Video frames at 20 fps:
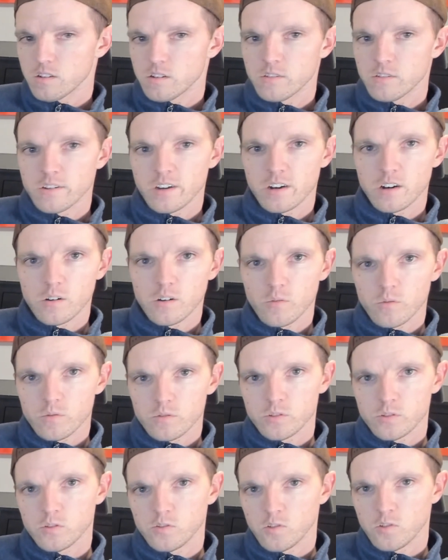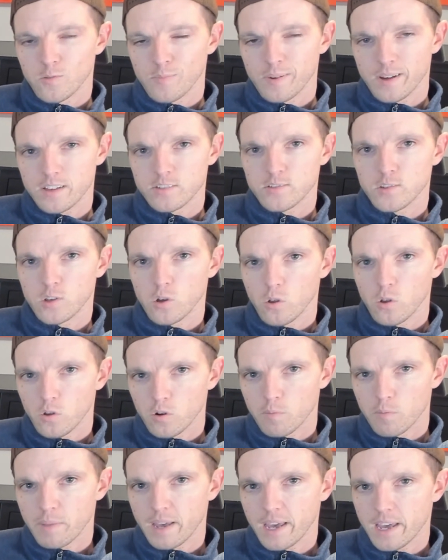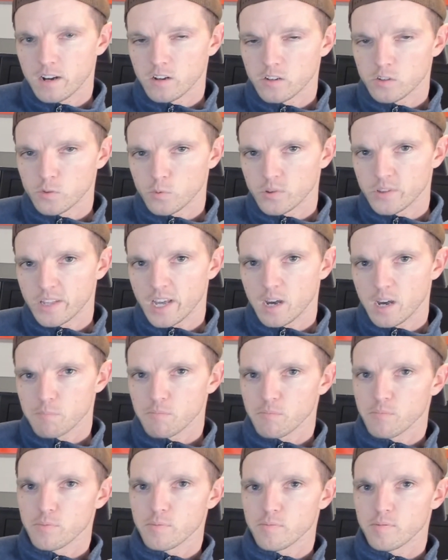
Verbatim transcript: No. So solar pa- solar panels will not